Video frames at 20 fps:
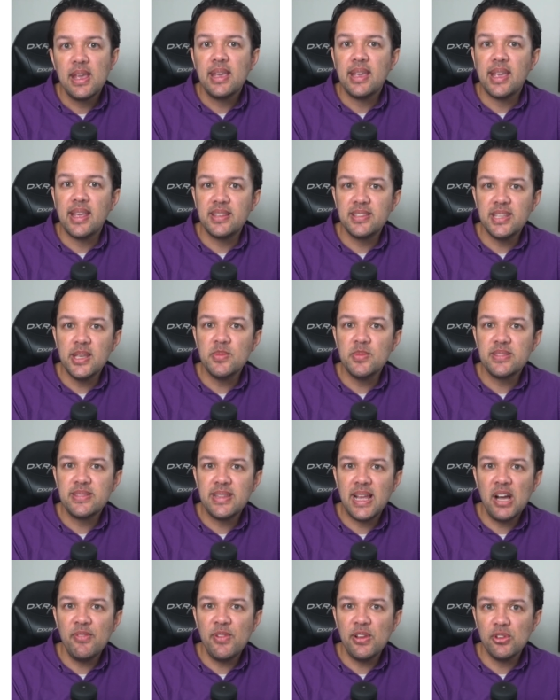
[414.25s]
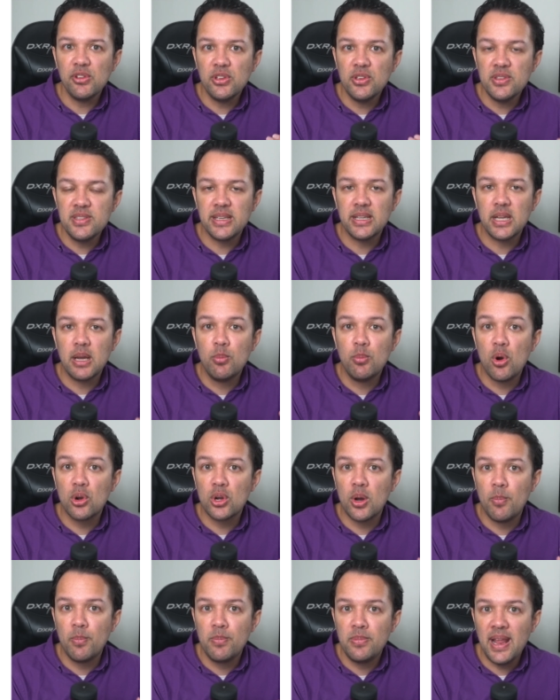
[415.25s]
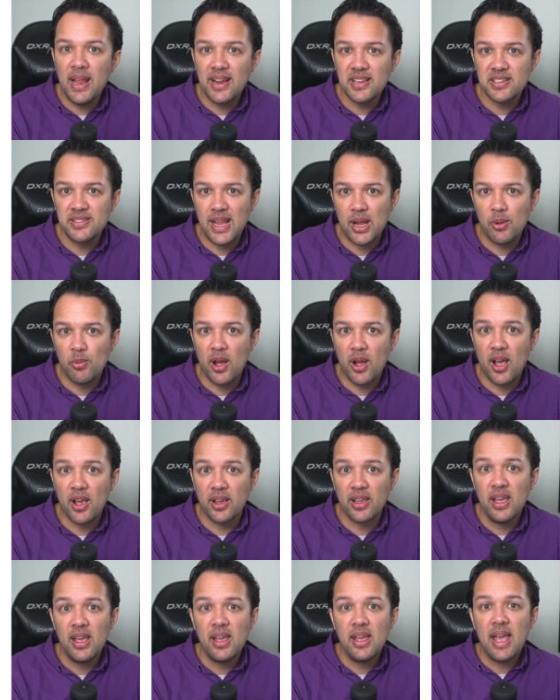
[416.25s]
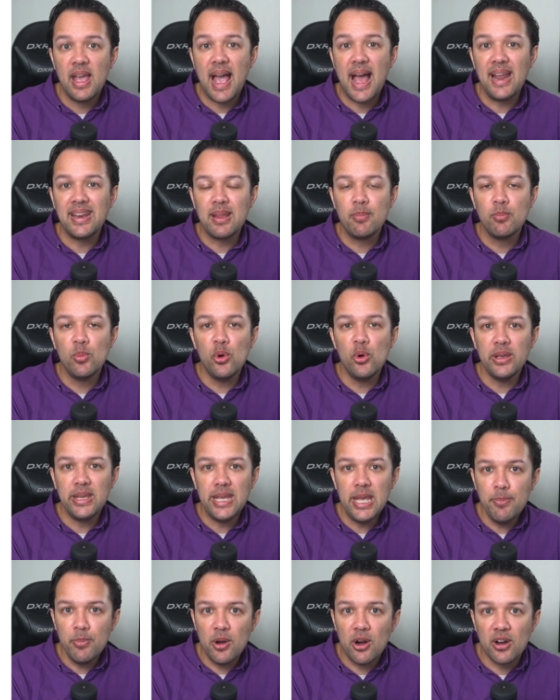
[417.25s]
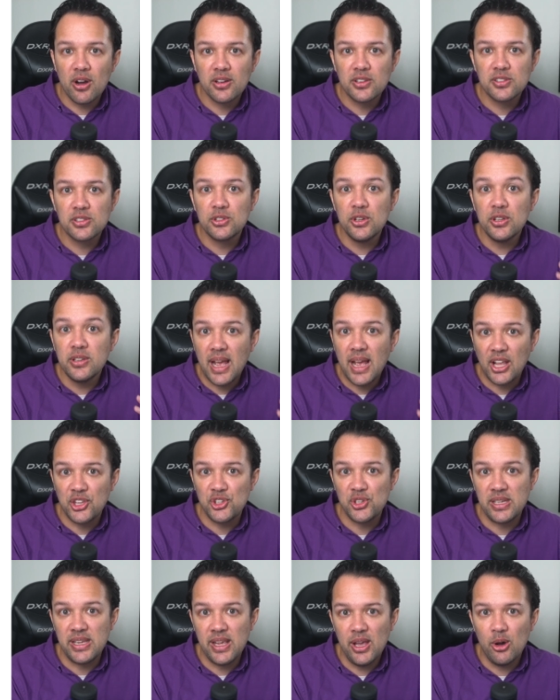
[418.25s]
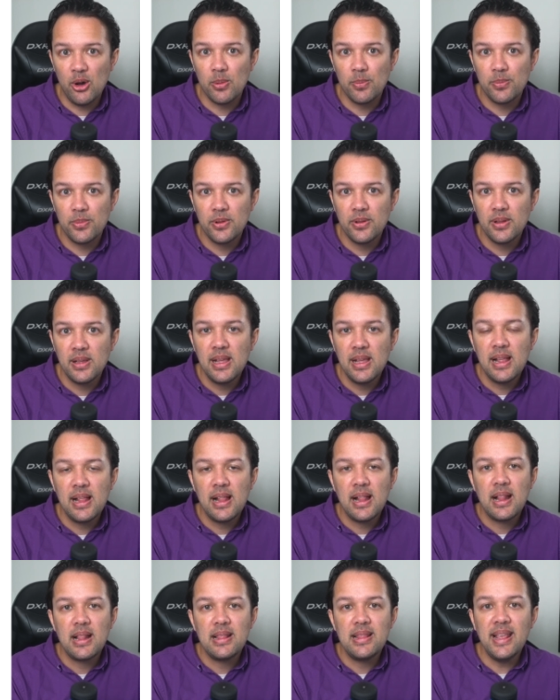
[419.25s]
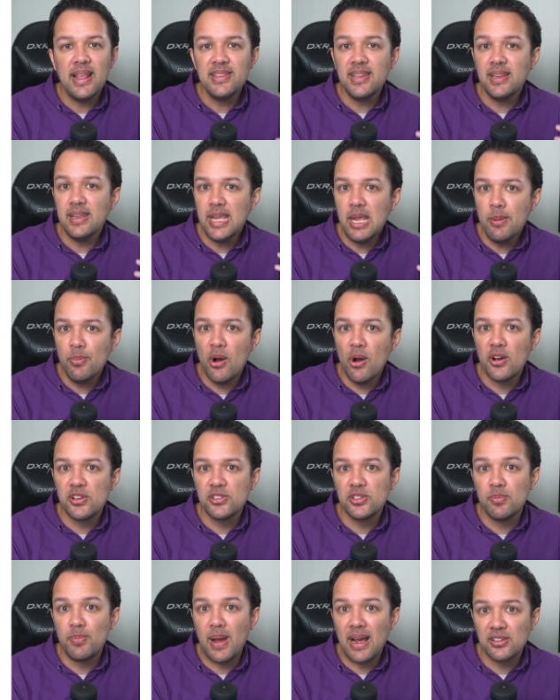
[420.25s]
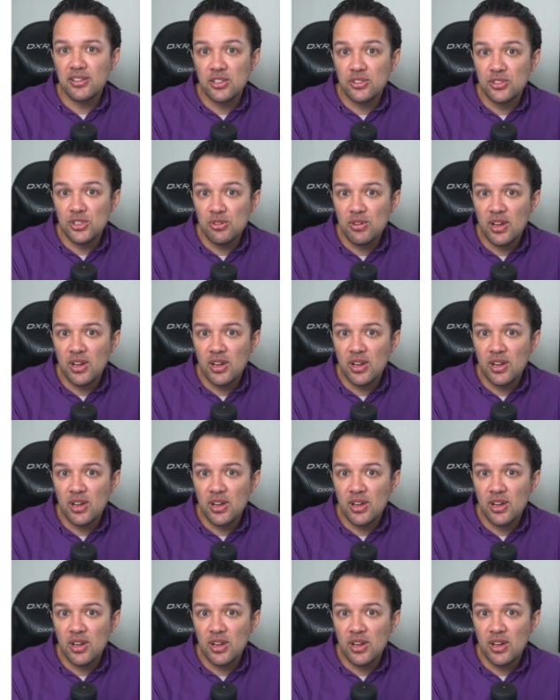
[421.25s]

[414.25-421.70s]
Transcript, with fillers: It seems now that you're using a more complex network, adding more epochs could actually help. Let's set epochs to back to two